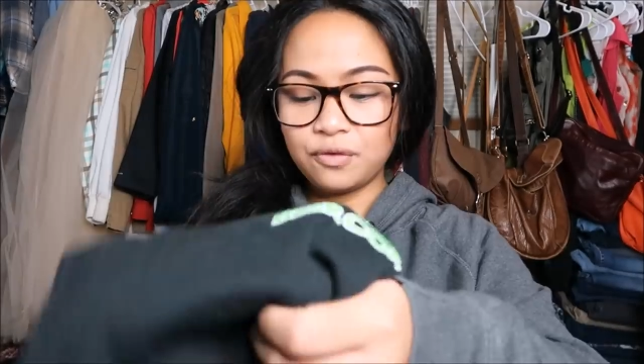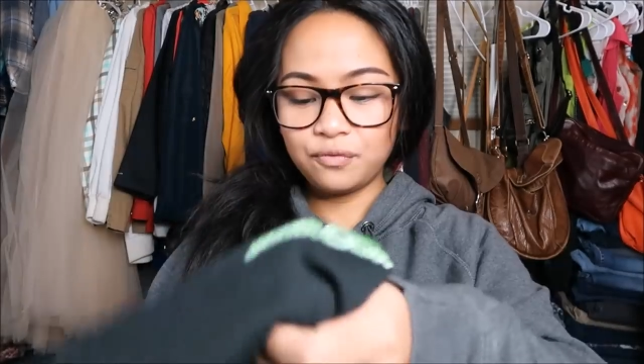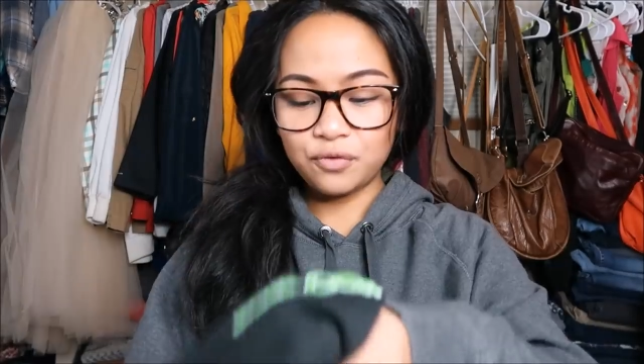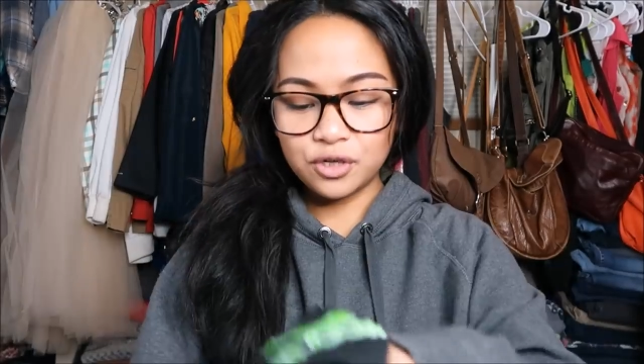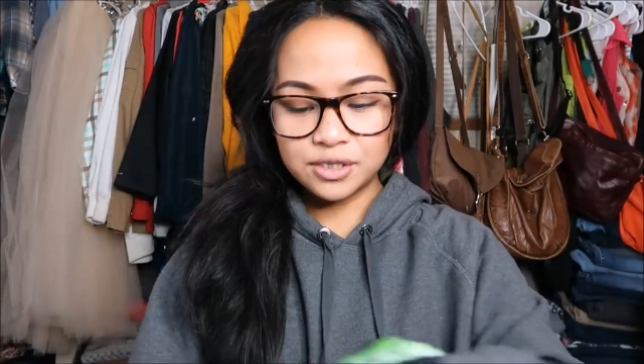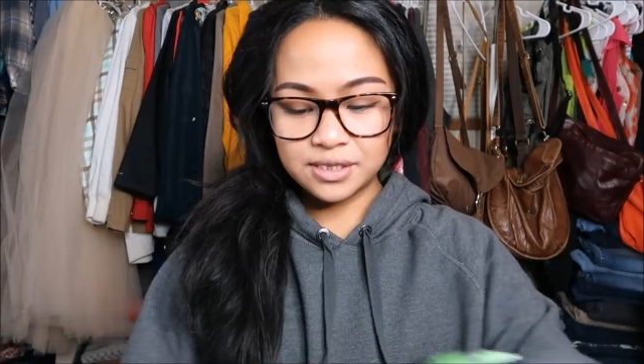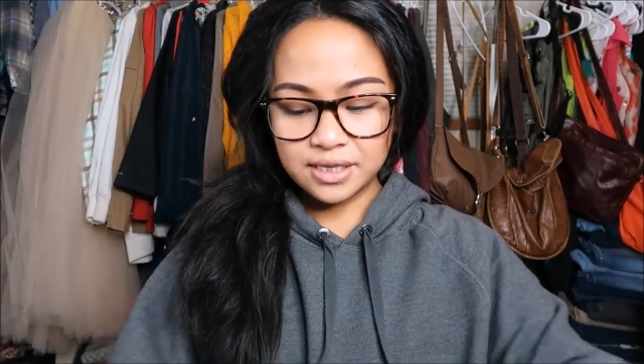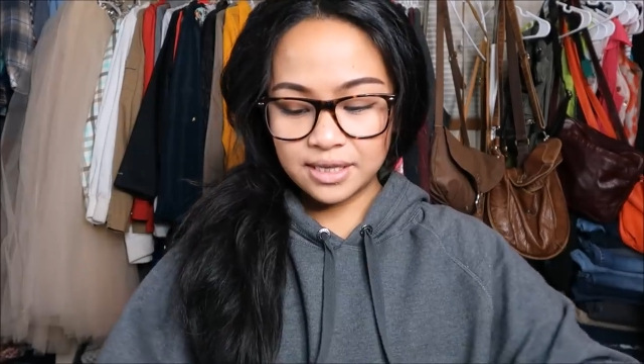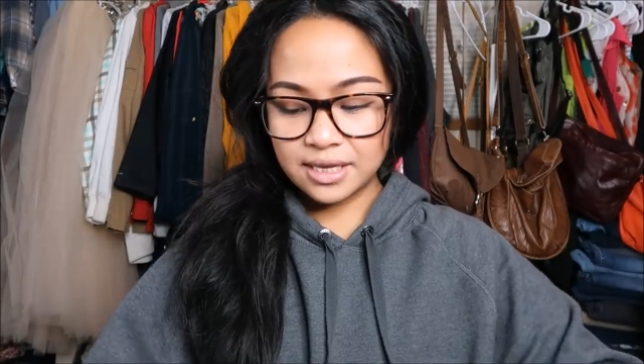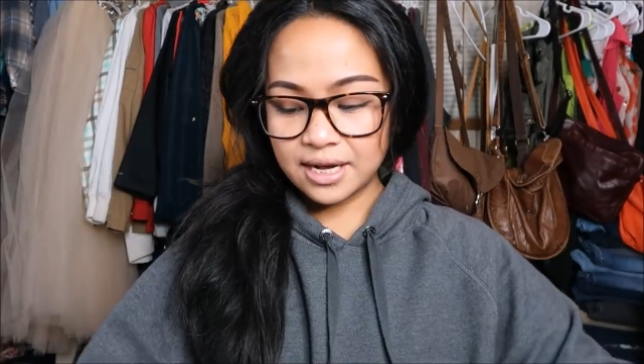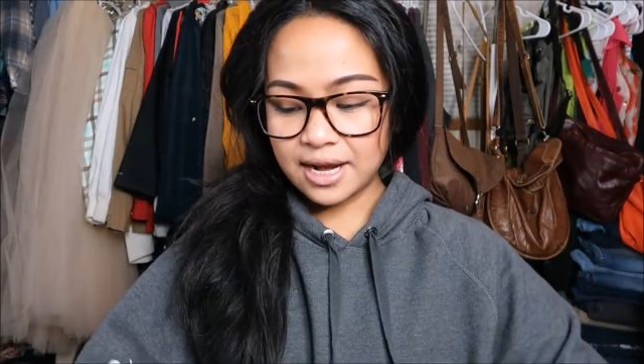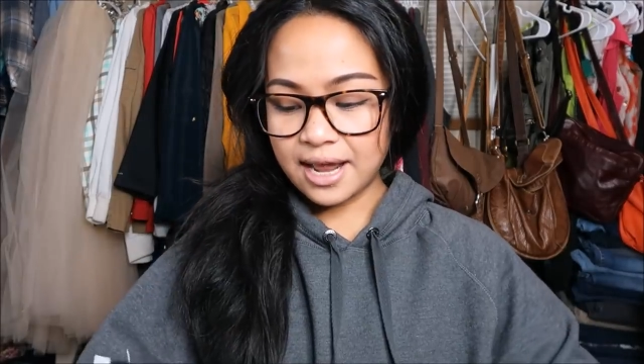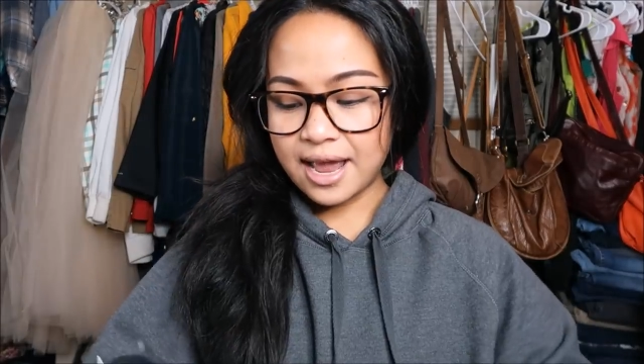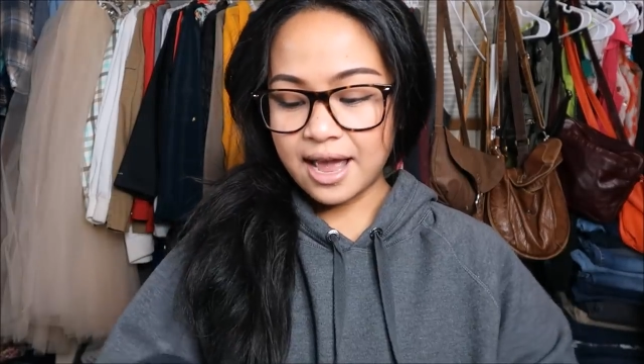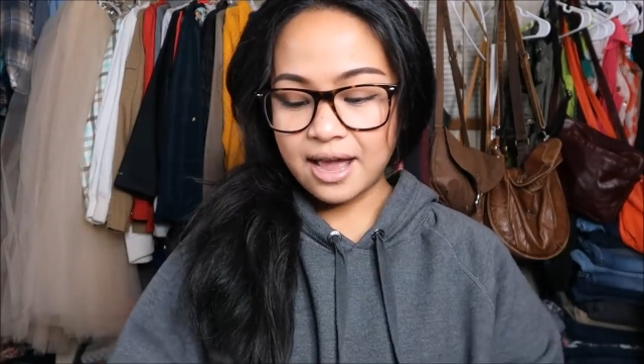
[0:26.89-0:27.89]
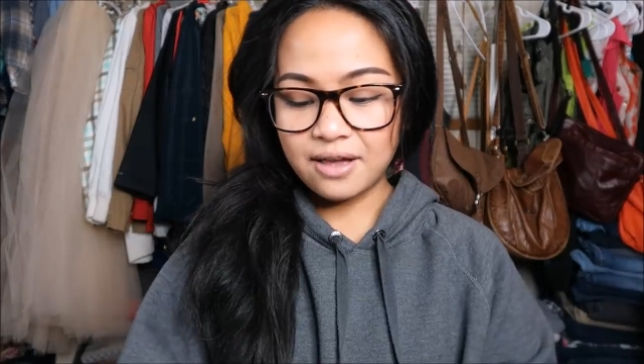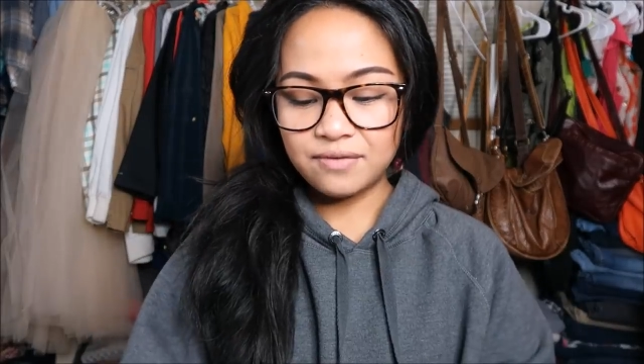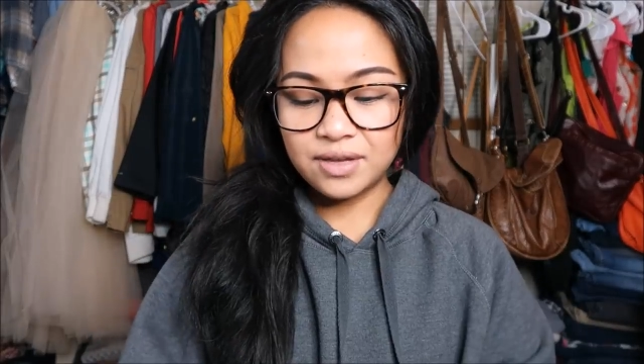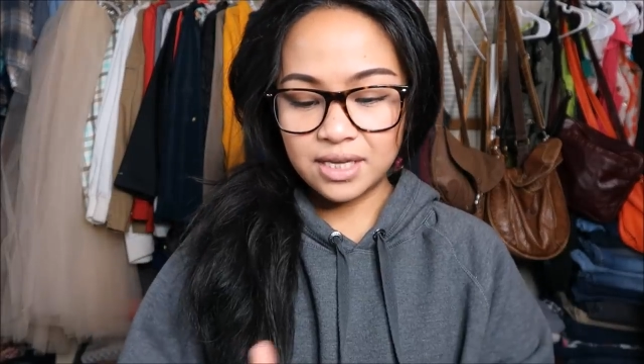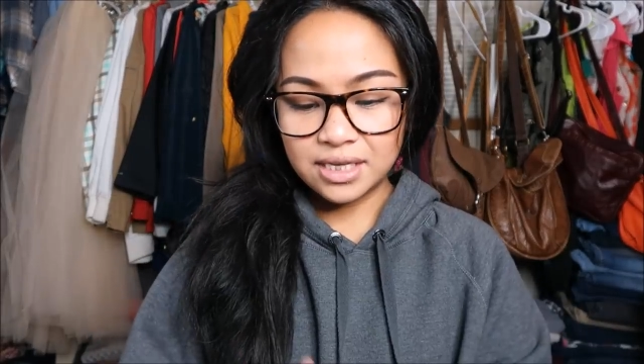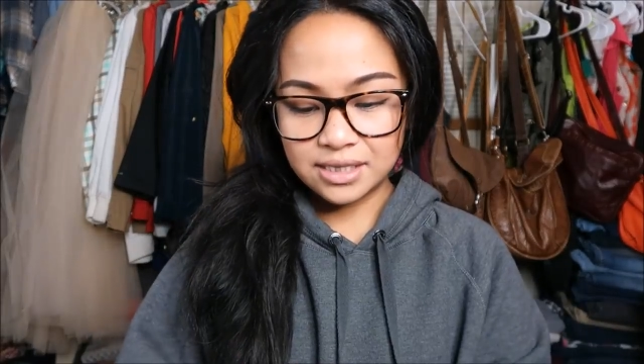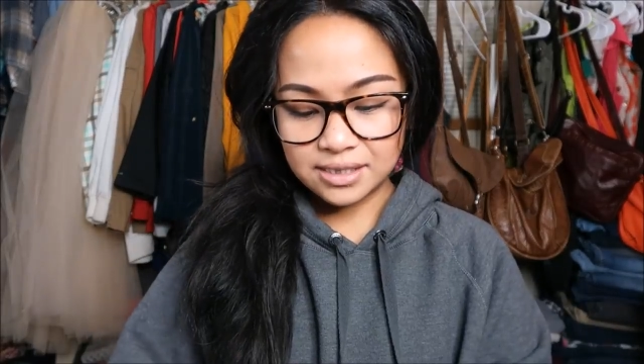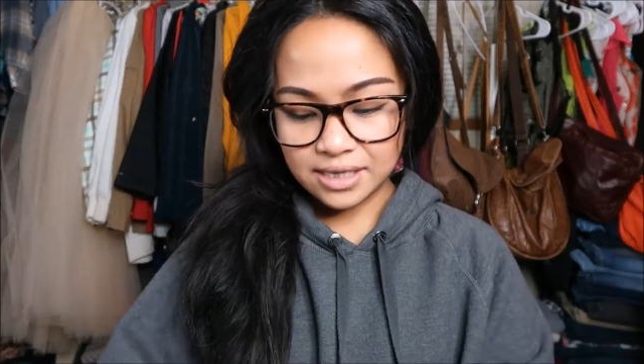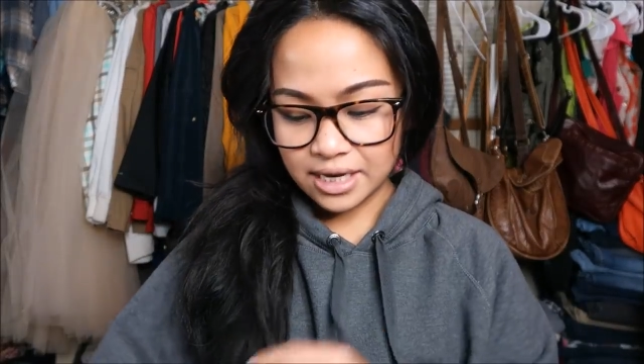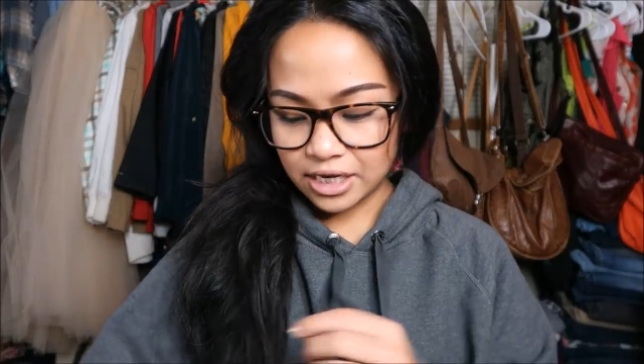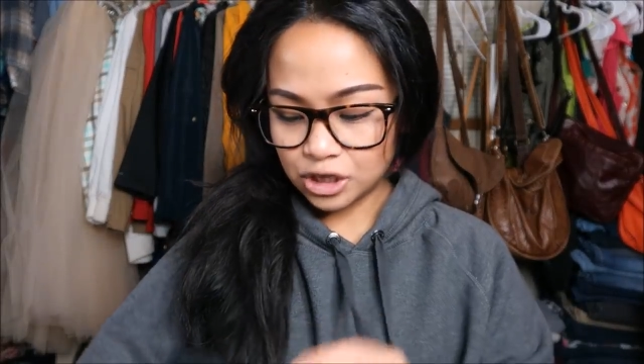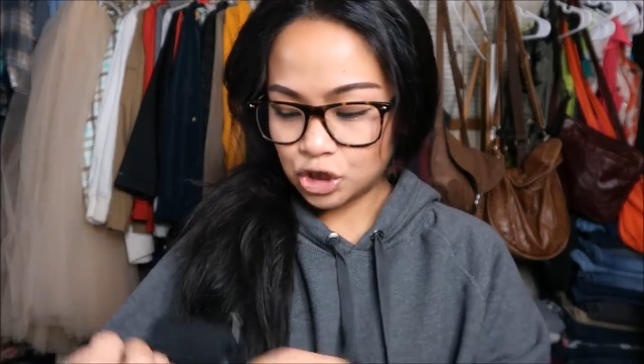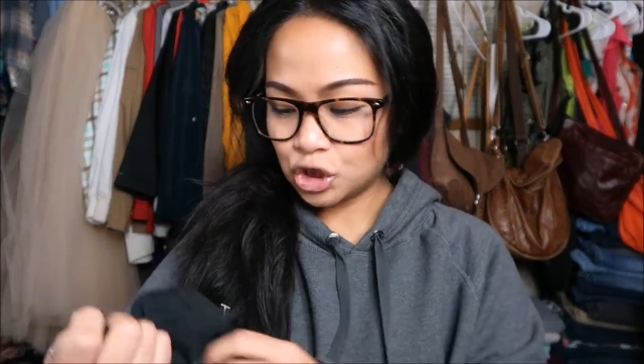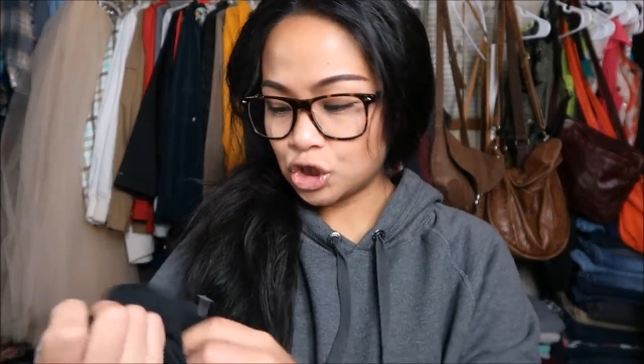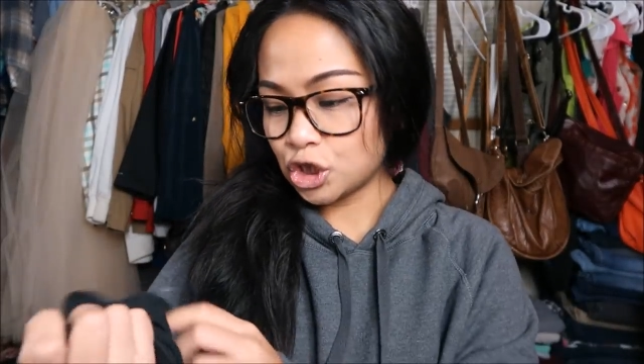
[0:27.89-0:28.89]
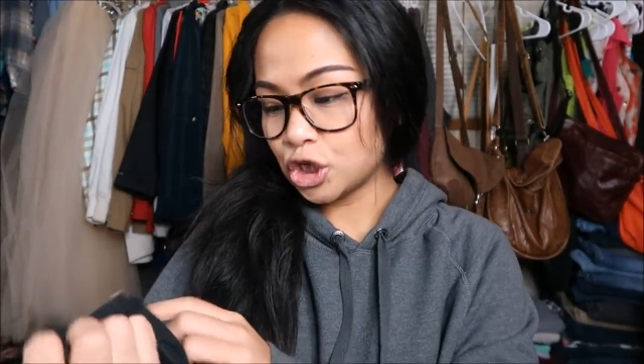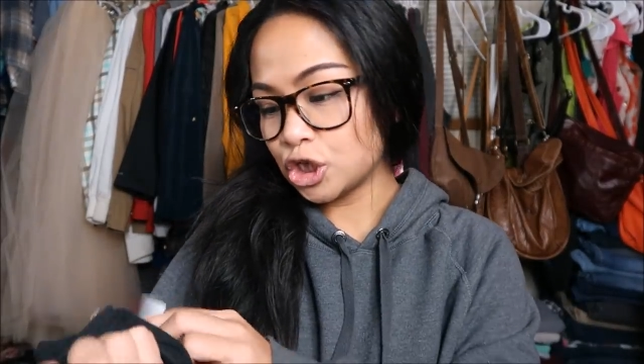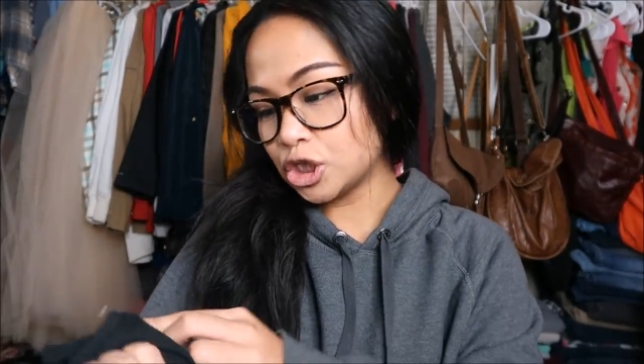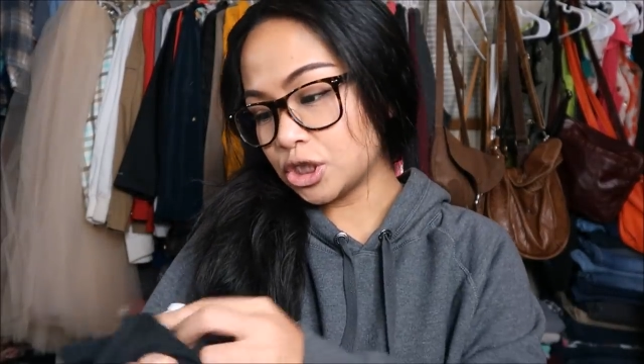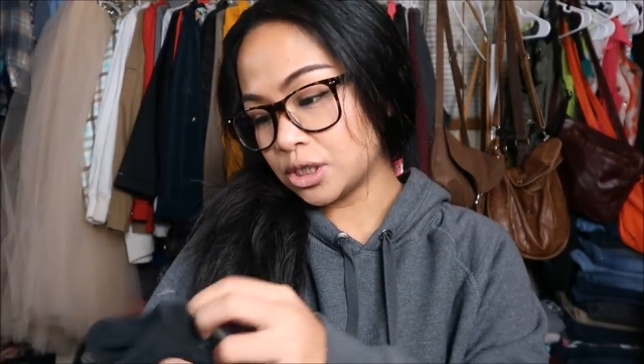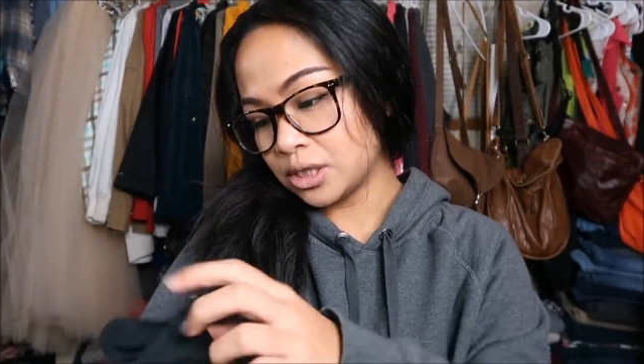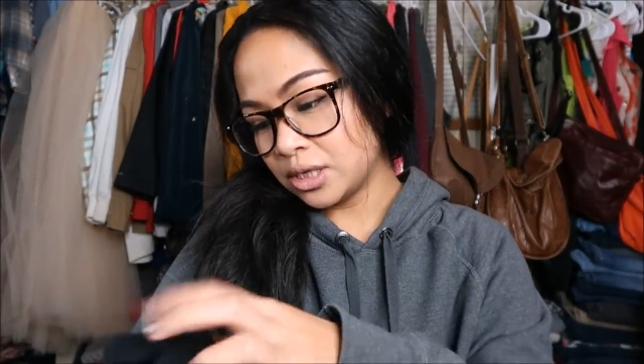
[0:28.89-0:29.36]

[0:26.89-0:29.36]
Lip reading: The first thing that I have is a shirt